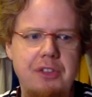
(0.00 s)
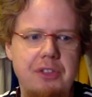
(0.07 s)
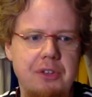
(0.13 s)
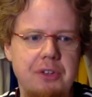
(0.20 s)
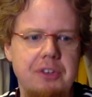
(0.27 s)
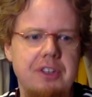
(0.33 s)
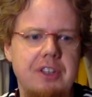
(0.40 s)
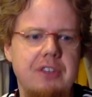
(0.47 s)

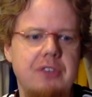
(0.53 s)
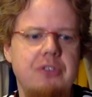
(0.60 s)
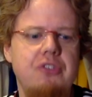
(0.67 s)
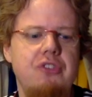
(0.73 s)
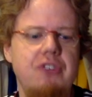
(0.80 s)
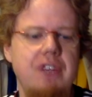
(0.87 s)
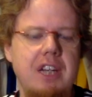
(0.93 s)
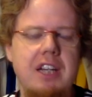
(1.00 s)
thought that
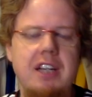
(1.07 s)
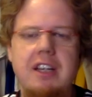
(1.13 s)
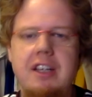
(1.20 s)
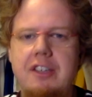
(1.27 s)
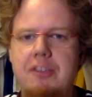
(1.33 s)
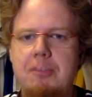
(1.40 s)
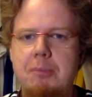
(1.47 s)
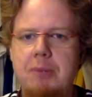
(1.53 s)
Australia
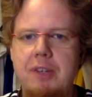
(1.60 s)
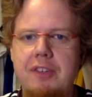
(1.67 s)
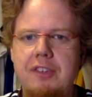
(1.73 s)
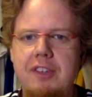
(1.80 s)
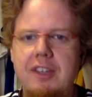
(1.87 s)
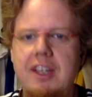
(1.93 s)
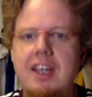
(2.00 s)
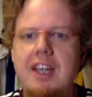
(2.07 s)
is
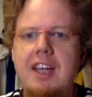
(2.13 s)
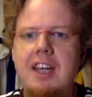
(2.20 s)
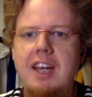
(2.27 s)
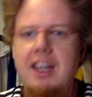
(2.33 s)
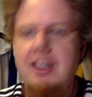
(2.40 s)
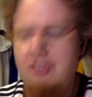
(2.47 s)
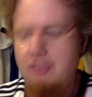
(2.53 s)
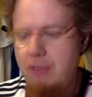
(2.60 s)
pressing
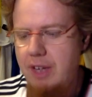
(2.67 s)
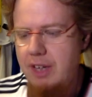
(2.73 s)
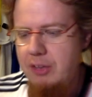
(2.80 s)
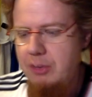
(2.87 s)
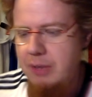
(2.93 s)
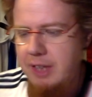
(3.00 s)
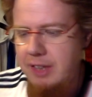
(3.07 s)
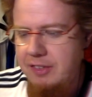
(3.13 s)
and trying
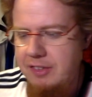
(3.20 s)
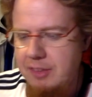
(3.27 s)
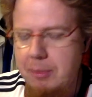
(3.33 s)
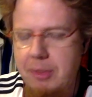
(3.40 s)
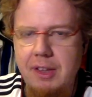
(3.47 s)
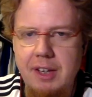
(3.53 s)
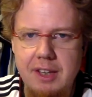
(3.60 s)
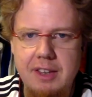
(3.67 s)
to get
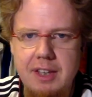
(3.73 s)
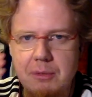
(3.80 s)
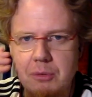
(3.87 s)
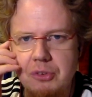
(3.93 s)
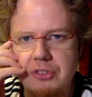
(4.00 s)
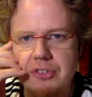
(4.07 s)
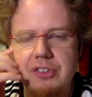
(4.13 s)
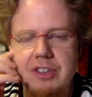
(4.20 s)
something. And there
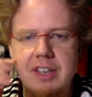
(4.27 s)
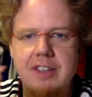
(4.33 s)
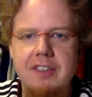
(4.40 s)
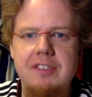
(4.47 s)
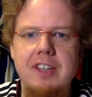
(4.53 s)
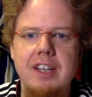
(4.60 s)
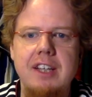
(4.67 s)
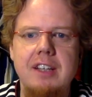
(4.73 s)
was then the
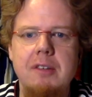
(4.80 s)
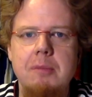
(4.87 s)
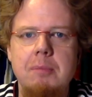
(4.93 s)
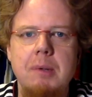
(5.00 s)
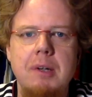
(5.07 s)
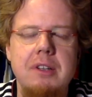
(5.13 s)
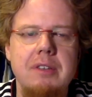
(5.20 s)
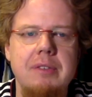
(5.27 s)
second
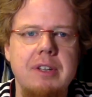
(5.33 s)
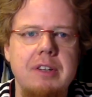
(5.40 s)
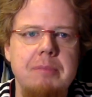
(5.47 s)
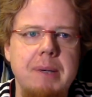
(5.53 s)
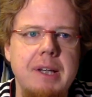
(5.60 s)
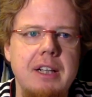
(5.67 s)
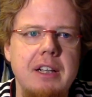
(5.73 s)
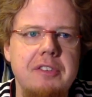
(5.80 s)
part where a
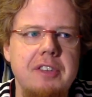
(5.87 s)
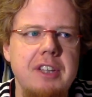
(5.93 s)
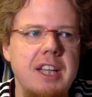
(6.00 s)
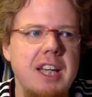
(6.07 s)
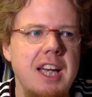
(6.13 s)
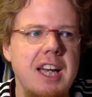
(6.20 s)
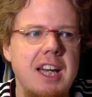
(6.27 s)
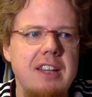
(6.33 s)
penalty.
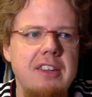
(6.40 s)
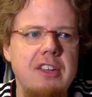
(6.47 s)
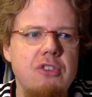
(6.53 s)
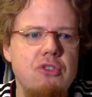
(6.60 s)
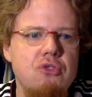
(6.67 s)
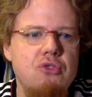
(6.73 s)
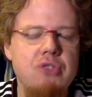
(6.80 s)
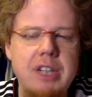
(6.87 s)
They
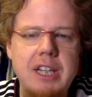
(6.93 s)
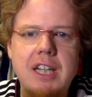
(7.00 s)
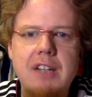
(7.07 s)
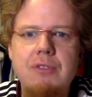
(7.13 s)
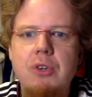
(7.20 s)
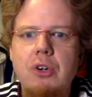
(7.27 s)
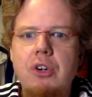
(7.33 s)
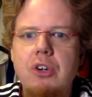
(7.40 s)
really
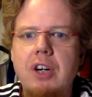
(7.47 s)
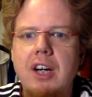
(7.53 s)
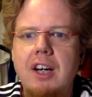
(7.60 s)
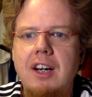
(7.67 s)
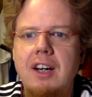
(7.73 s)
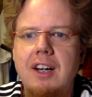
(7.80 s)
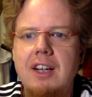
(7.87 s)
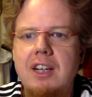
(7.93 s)
were
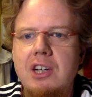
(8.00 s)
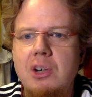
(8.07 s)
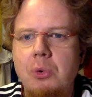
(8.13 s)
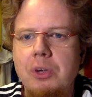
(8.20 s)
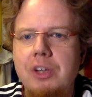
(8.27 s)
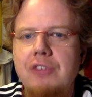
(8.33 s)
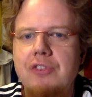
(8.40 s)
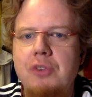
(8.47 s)
uh,
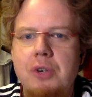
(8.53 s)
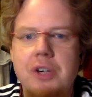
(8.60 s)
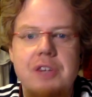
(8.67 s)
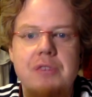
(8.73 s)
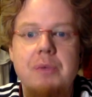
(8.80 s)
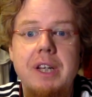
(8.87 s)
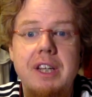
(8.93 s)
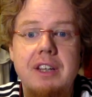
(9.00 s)
going for the
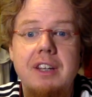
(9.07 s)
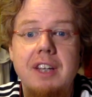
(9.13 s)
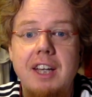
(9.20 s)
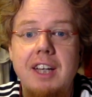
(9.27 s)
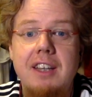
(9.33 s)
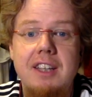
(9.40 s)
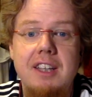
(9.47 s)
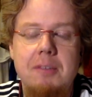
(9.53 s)
win
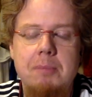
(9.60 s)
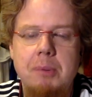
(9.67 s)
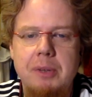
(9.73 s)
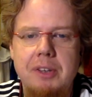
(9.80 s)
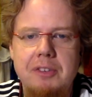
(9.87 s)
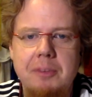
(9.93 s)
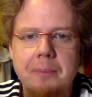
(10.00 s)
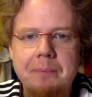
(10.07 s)
at that
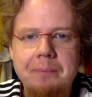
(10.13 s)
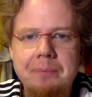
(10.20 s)
point.